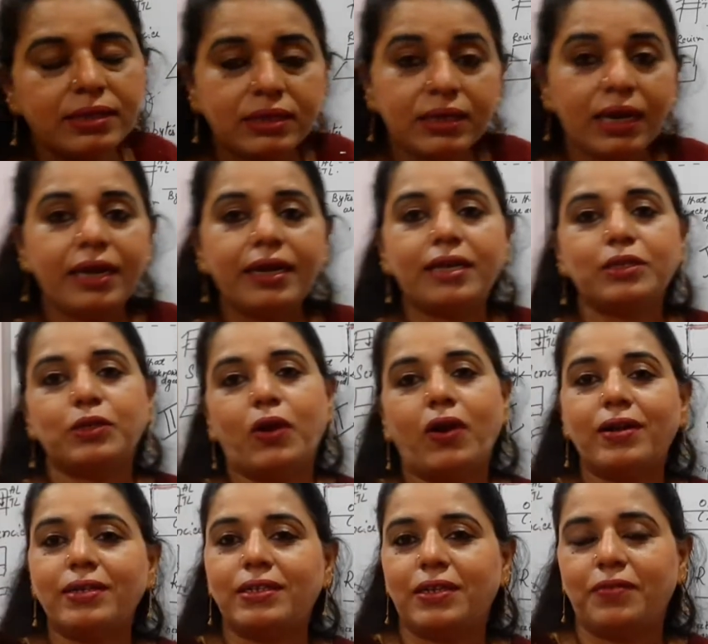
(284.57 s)
still it has
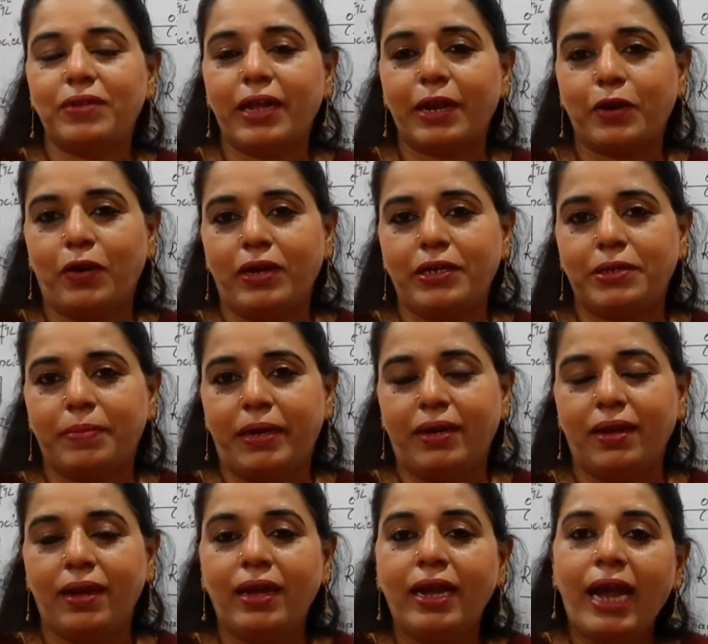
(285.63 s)
not received the acknowledgement.
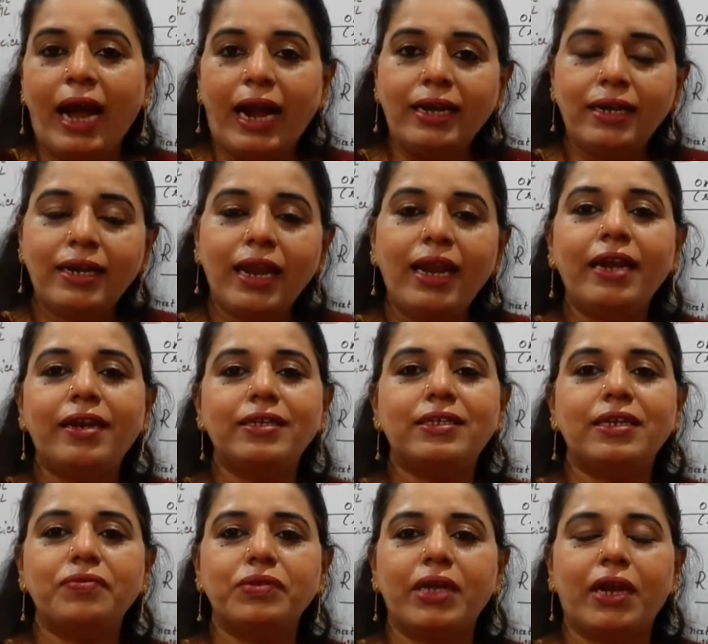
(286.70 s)
Until it
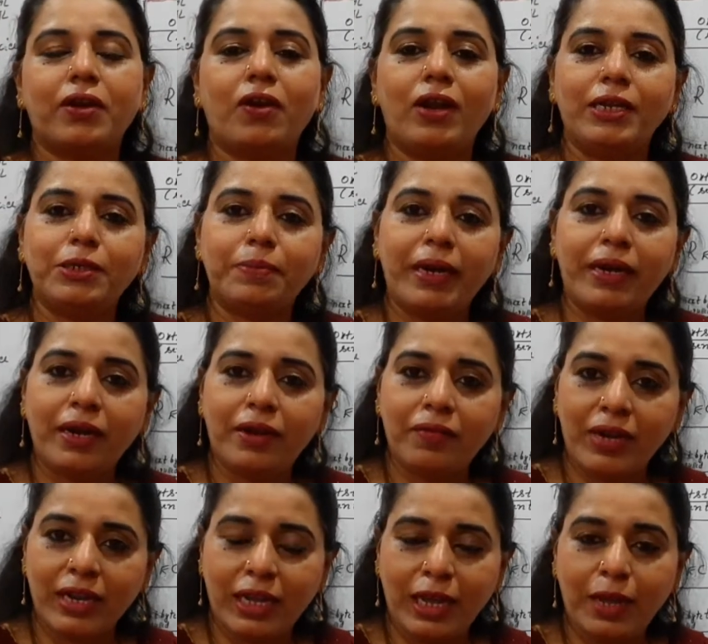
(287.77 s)
receives the acknowledgement, it
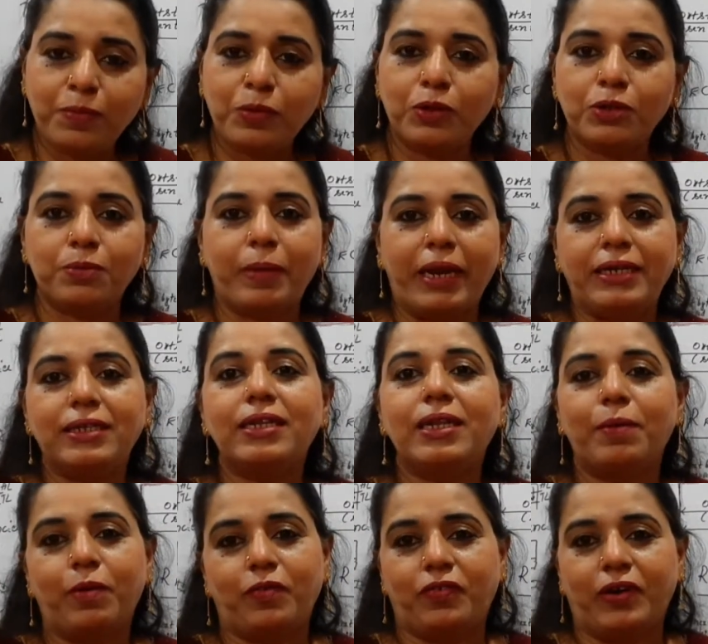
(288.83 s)
will keep those bytes in
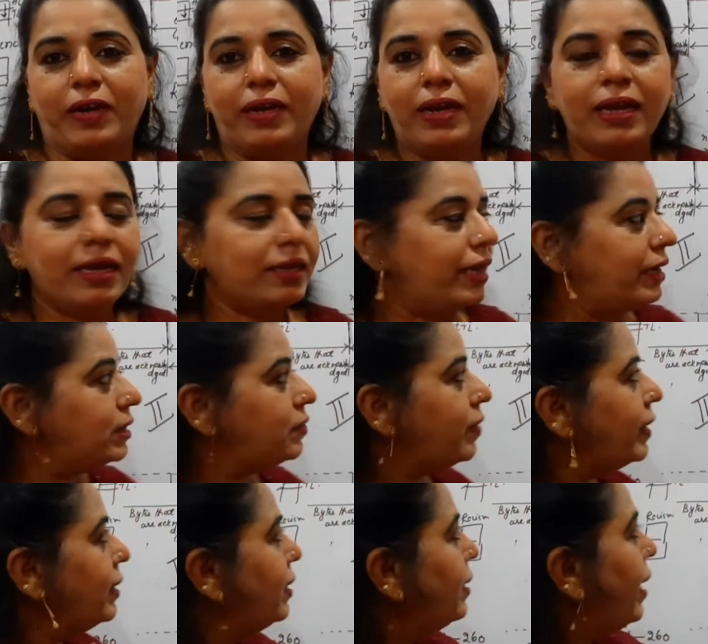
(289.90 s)
the buffer. That's
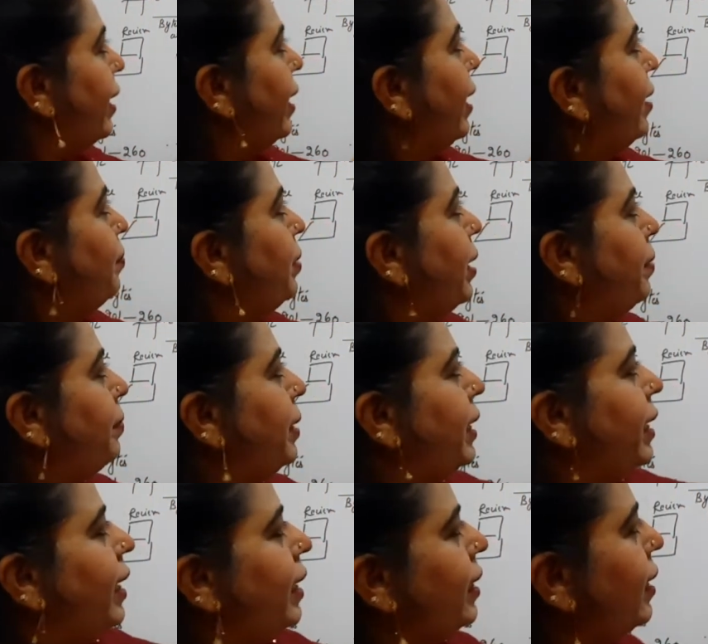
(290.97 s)
why I am, am
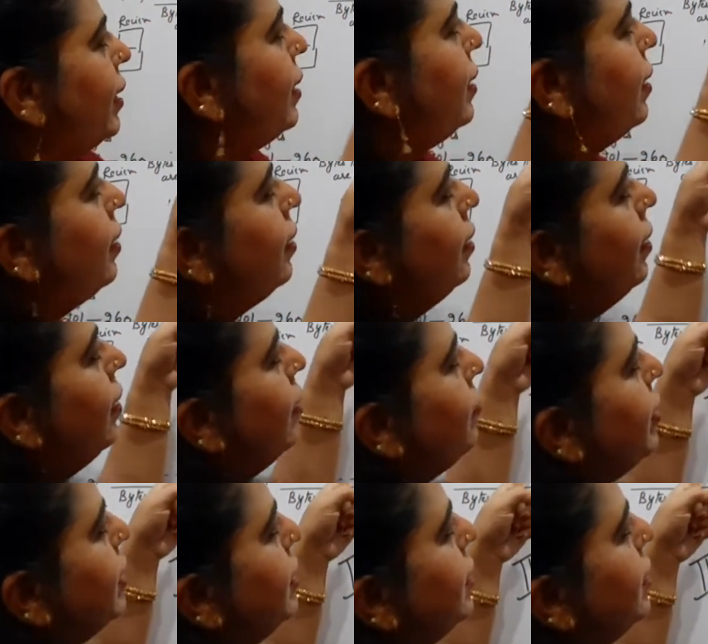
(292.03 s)
indicating here with